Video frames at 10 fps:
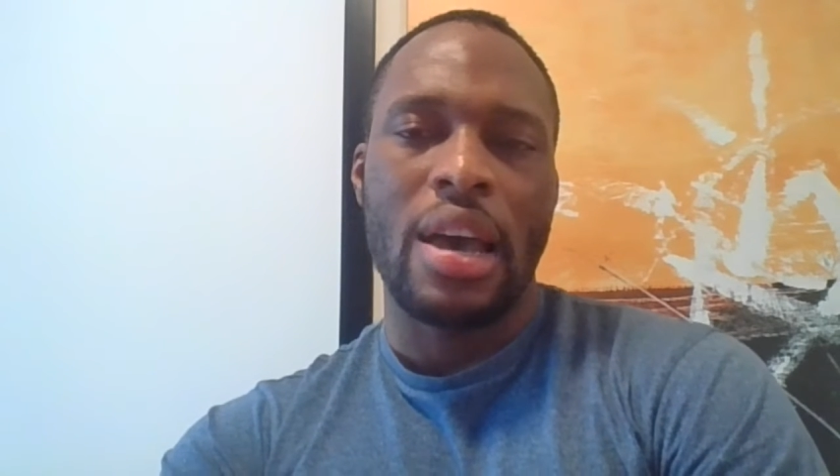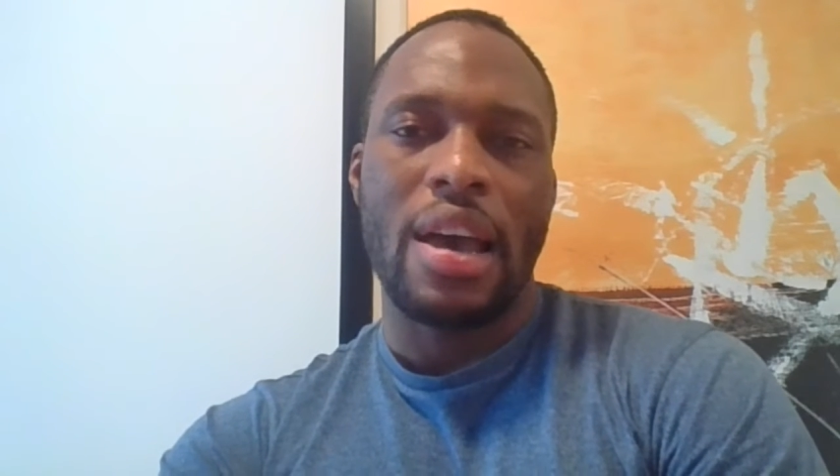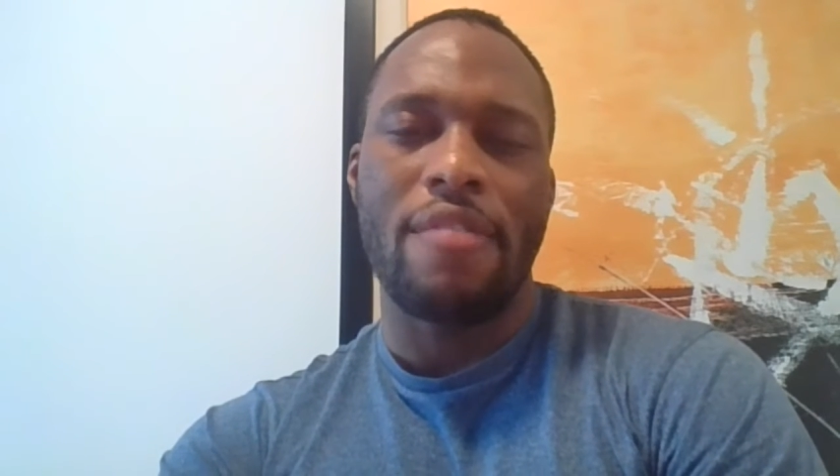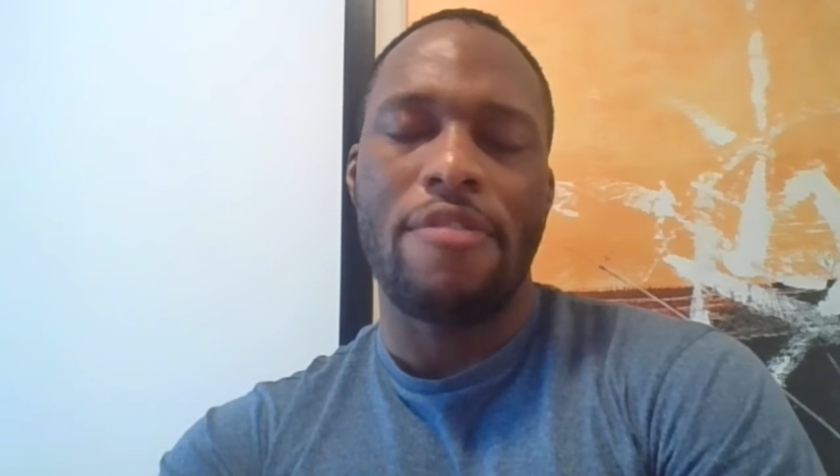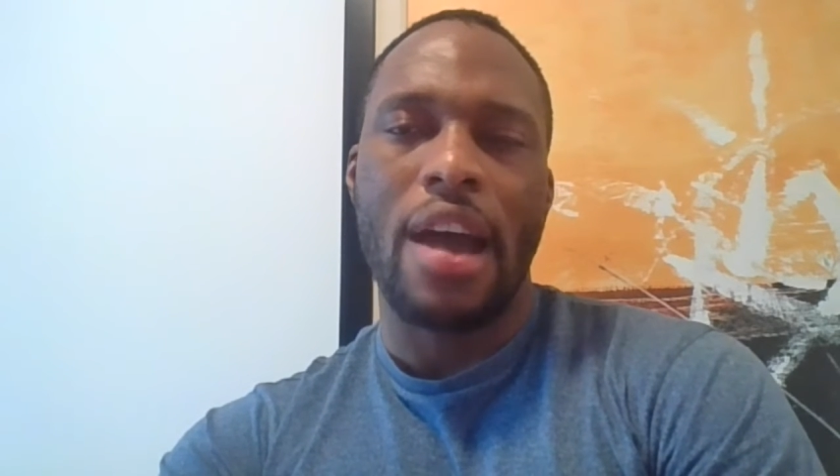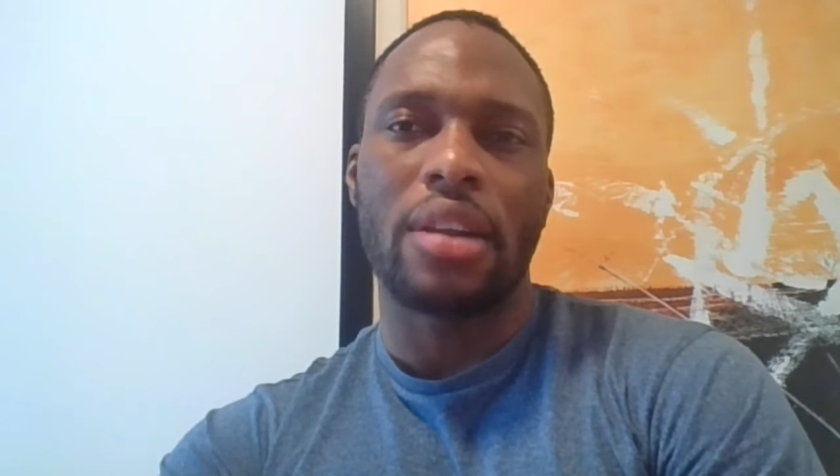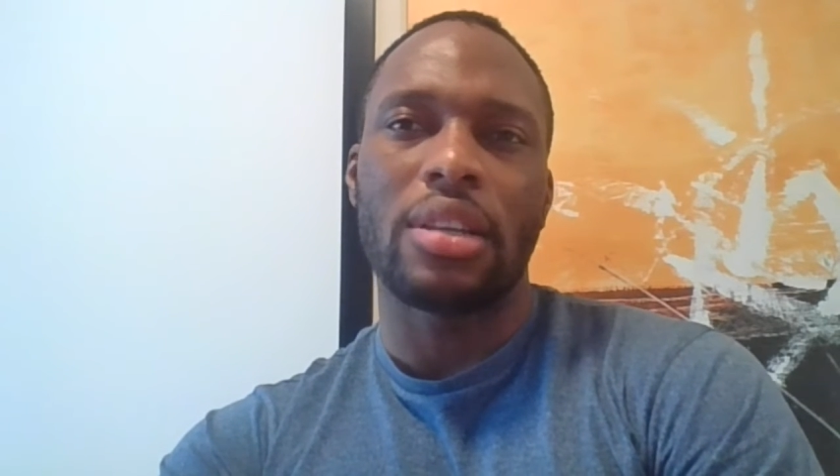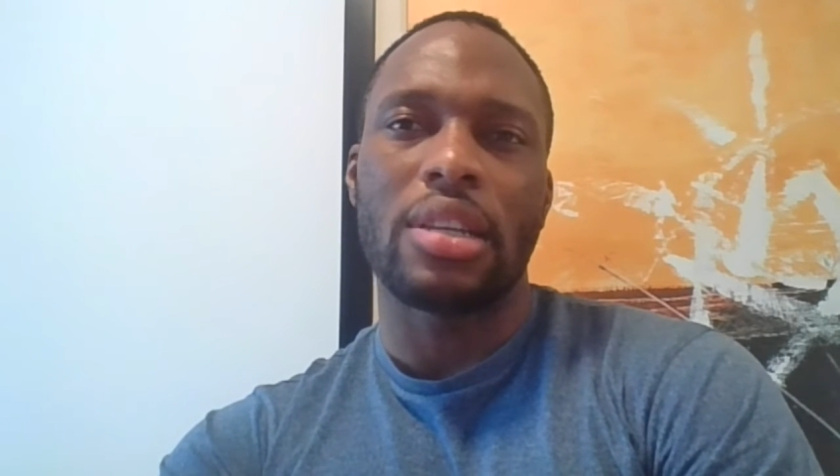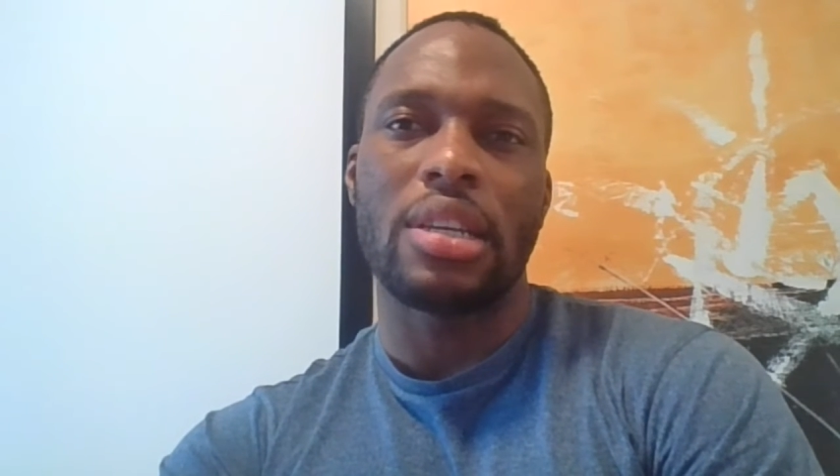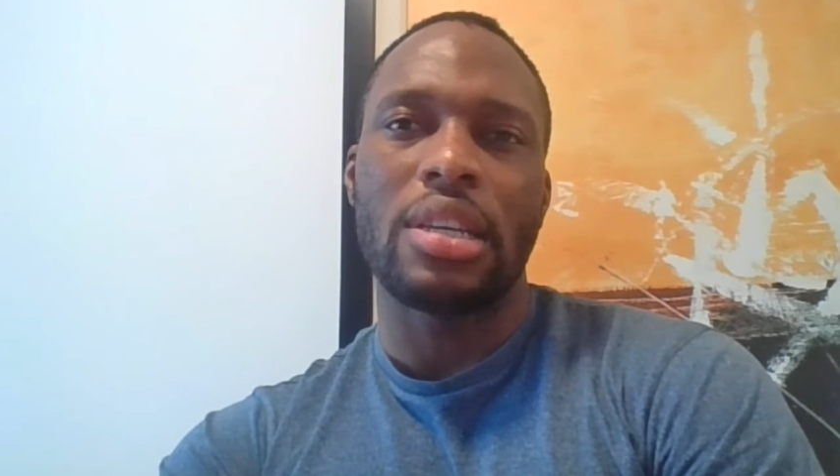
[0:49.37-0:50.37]
and
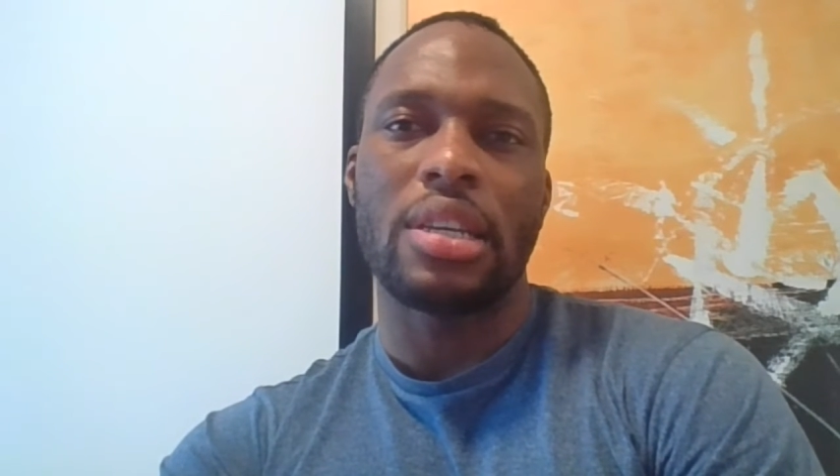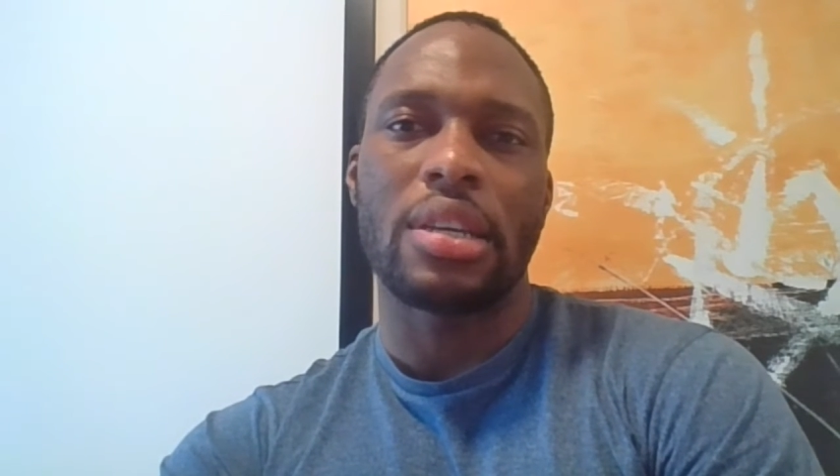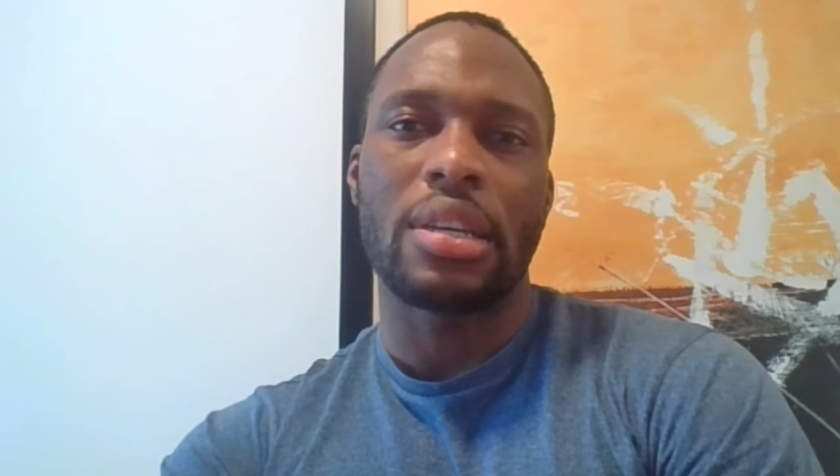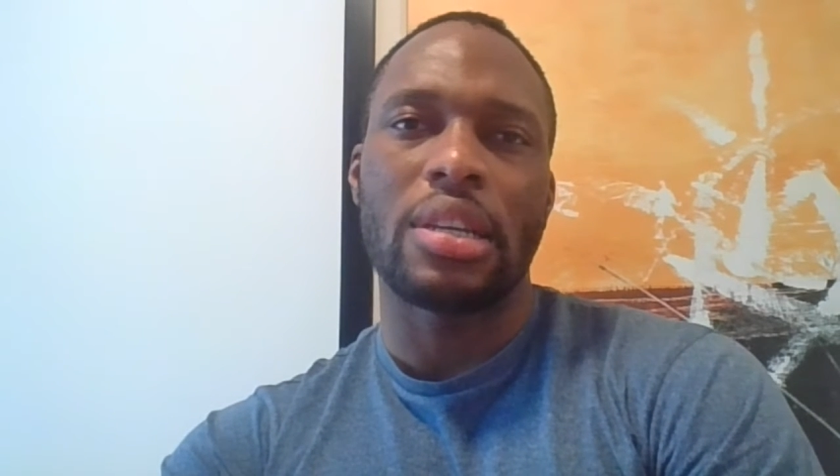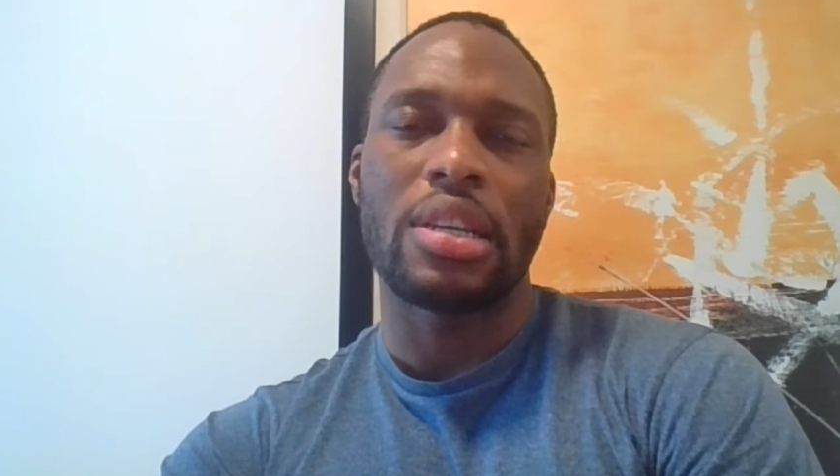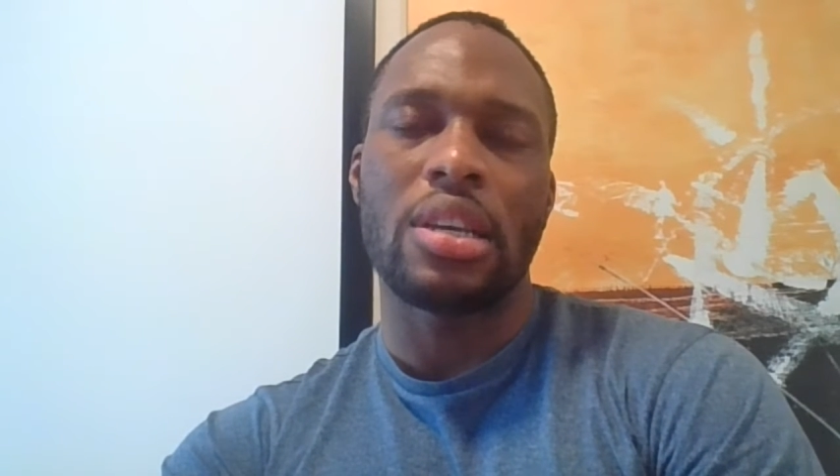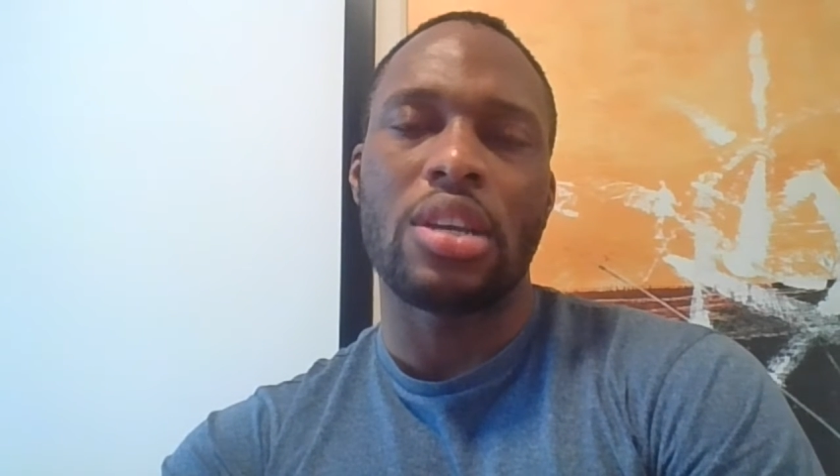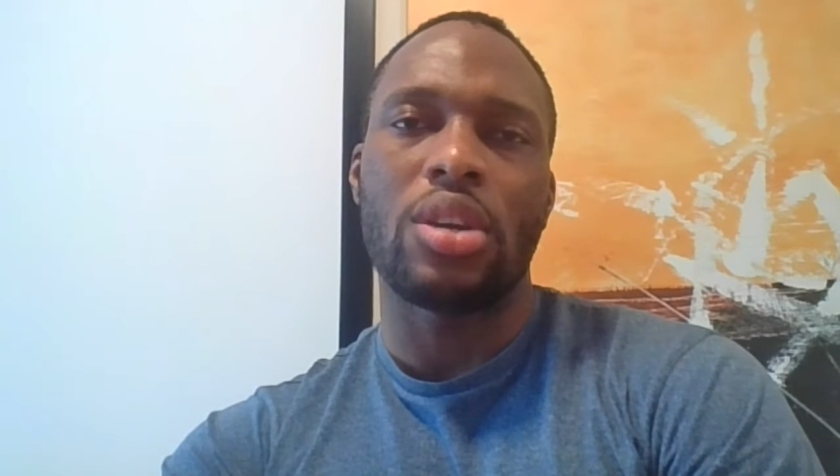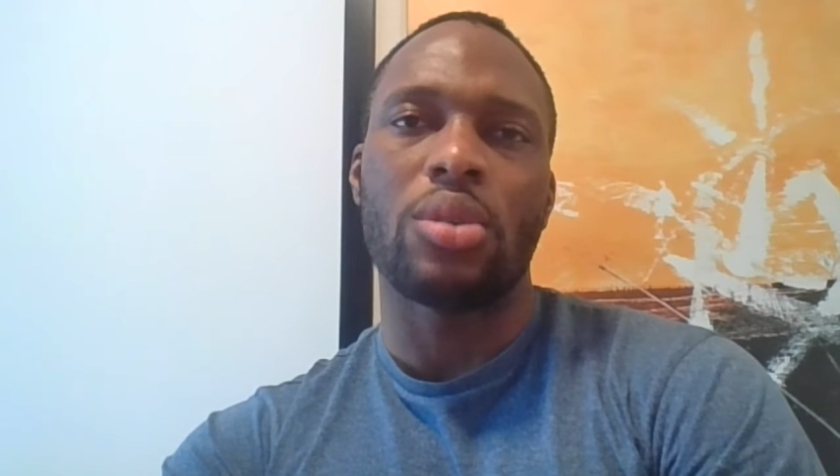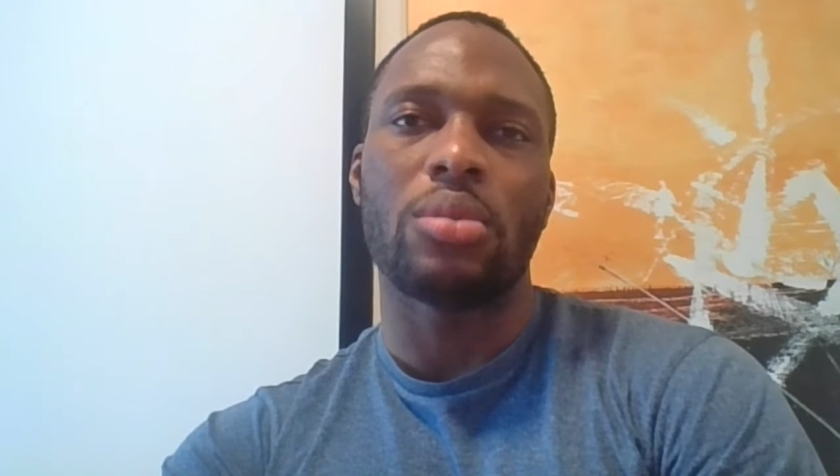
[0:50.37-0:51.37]
finally,
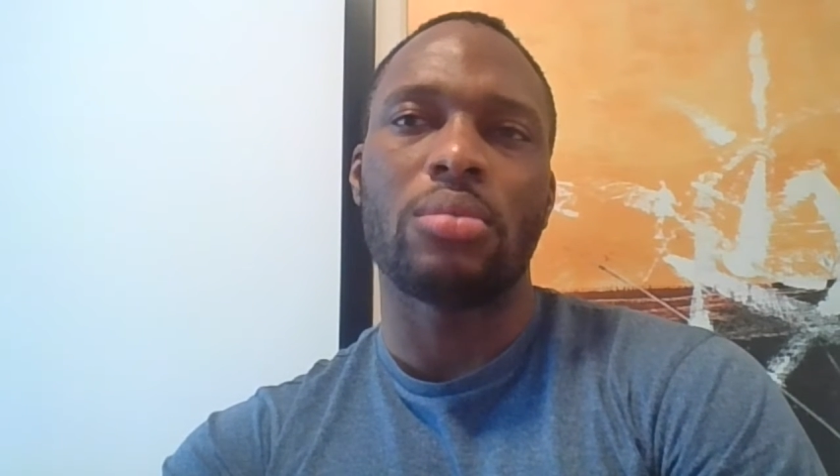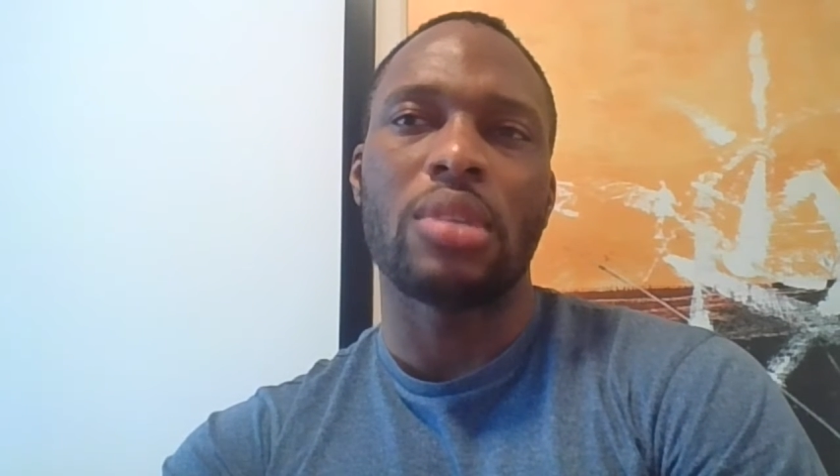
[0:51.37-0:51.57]
you know,